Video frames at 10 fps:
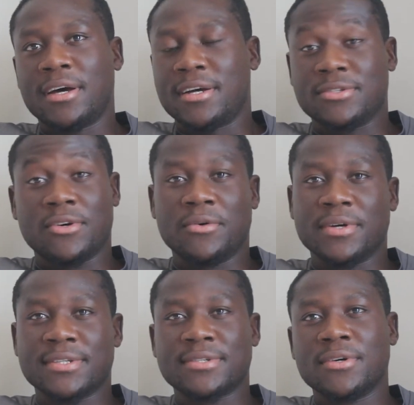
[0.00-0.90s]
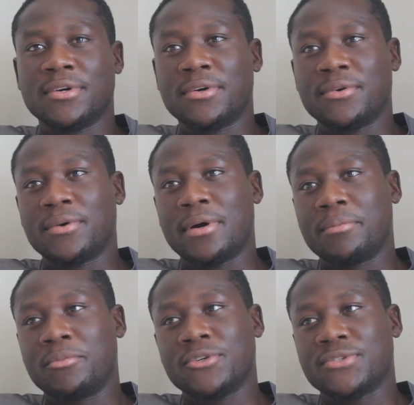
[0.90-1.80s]
As always, so
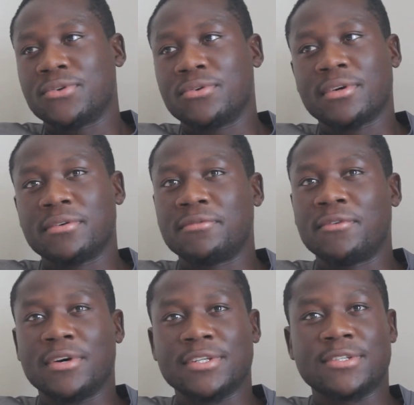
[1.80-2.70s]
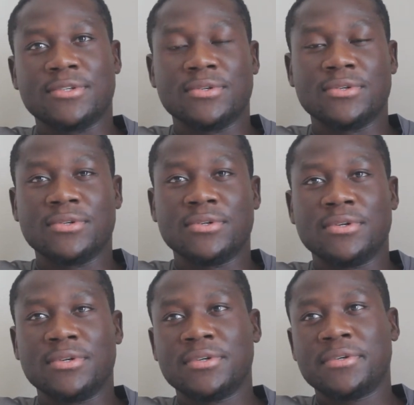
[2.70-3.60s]
I'm also looking forward
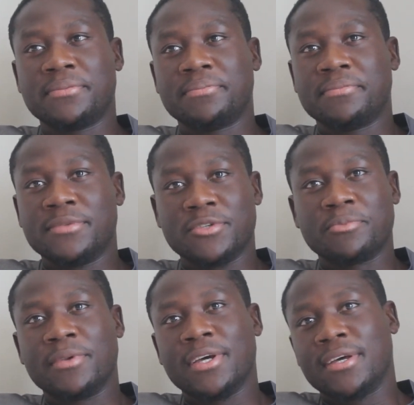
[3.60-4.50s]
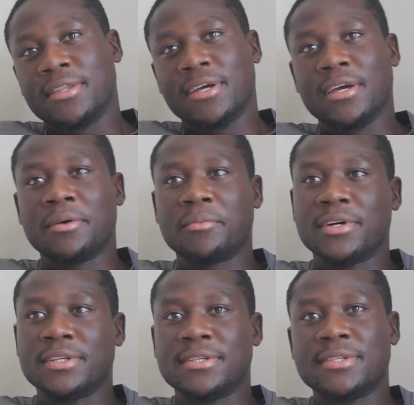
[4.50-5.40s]
to play the game
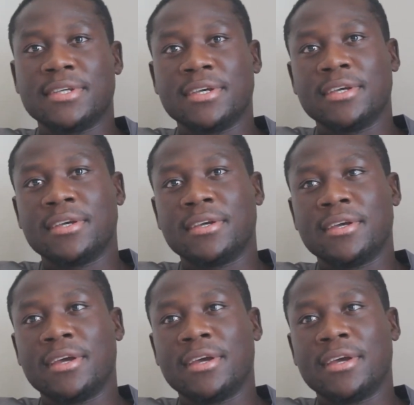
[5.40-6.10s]
and see